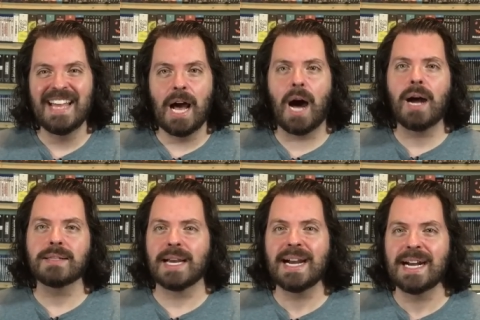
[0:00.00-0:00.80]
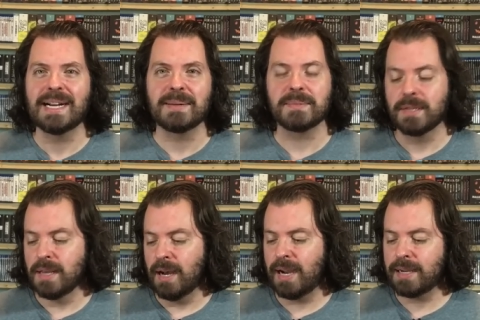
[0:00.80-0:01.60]
Hard times,
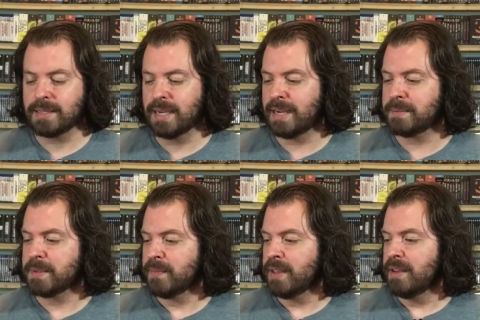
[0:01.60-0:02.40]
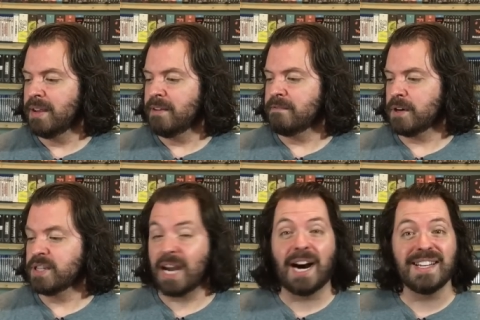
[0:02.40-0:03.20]
hard times.
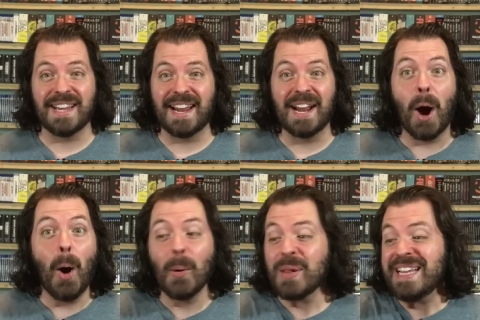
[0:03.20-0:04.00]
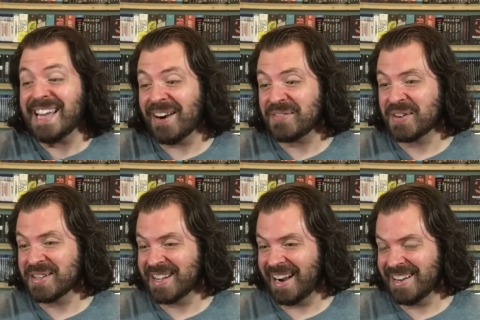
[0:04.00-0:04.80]
Vern Gagne. Holy cow,
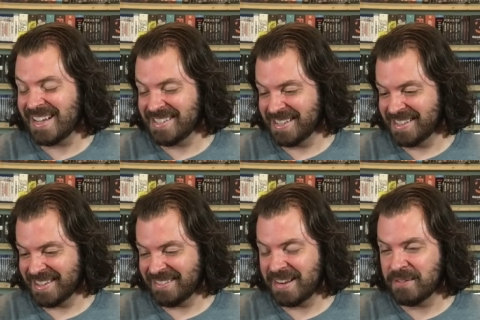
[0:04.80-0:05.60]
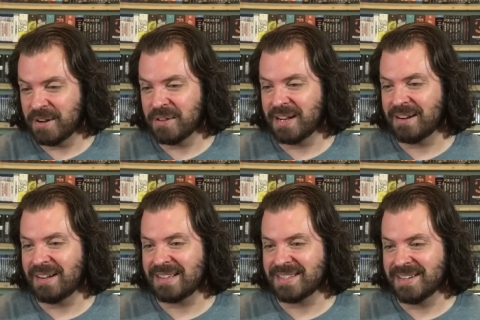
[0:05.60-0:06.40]
Vern Gagne's in this. I don't even know
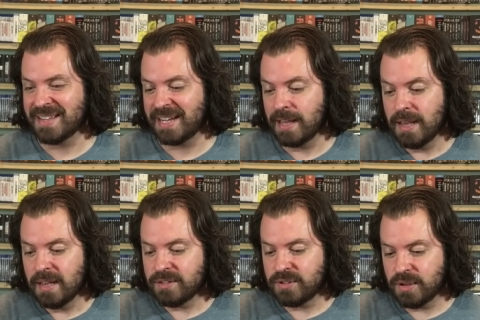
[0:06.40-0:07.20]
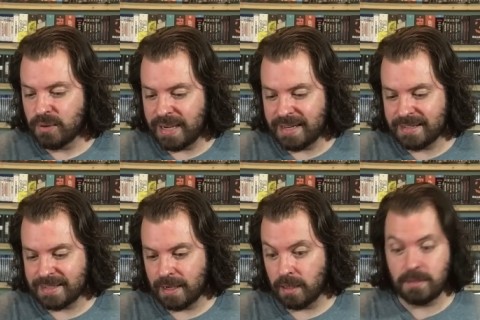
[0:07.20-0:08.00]
that I saw that. So it is,
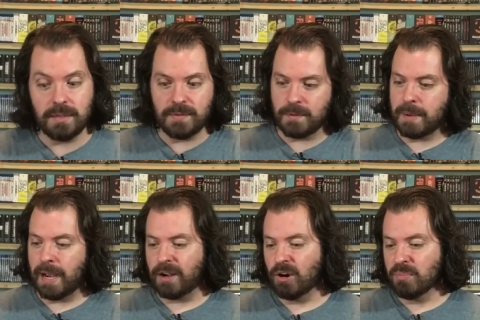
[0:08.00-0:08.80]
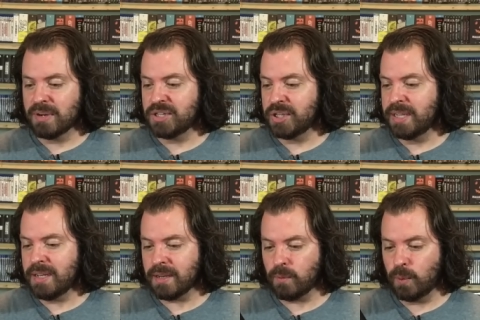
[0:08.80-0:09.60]
this is from Echo Bridge
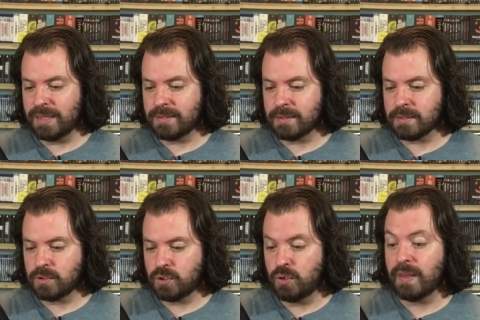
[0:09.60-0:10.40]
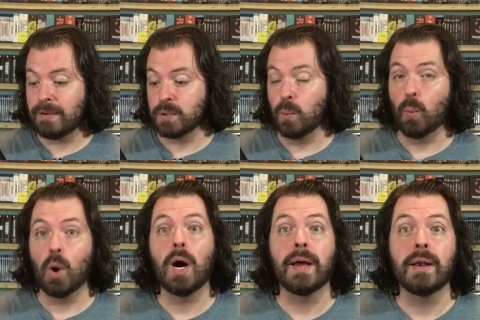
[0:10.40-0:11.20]
again. When is this?
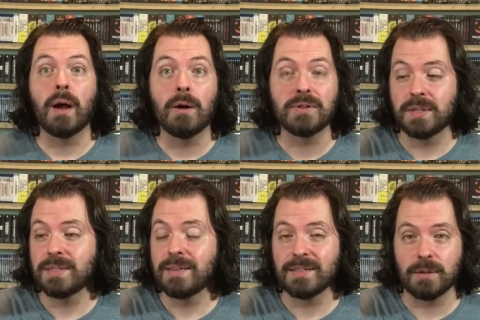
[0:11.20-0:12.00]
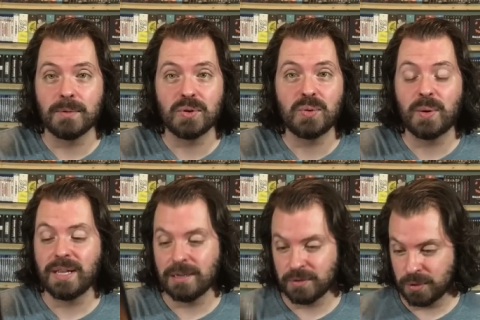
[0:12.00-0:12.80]
2001. Oh, so this thing's almost
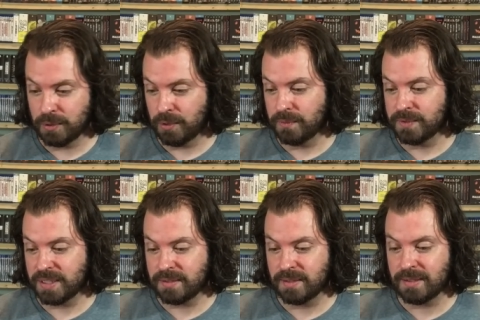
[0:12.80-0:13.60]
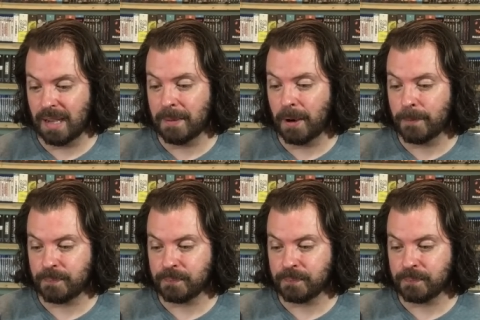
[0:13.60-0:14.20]
20 years old since this came out.